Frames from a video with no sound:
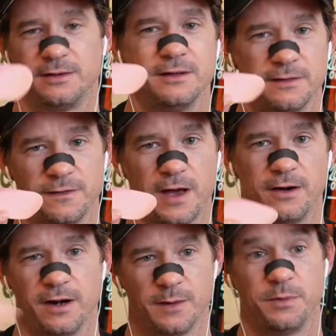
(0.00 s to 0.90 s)
the
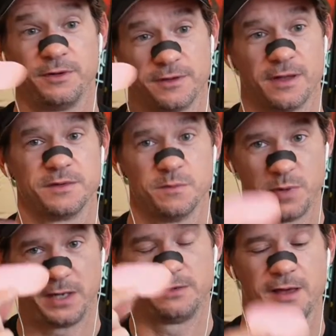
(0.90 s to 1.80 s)
founder here, puts on some
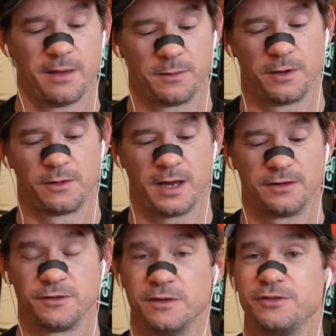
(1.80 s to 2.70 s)
pink tape. Okay,
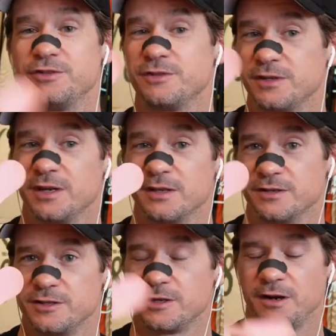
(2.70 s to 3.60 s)
so this
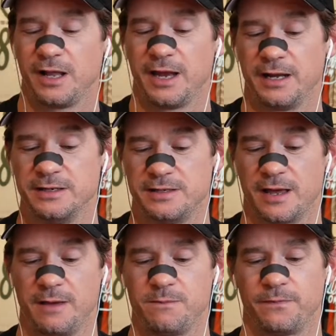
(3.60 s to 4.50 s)
is our ladies
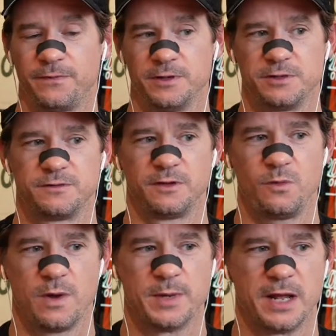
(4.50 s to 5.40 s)
tape. This is for the
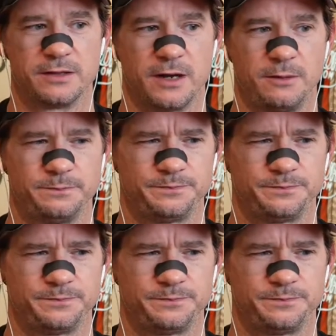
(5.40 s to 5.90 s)
women out there.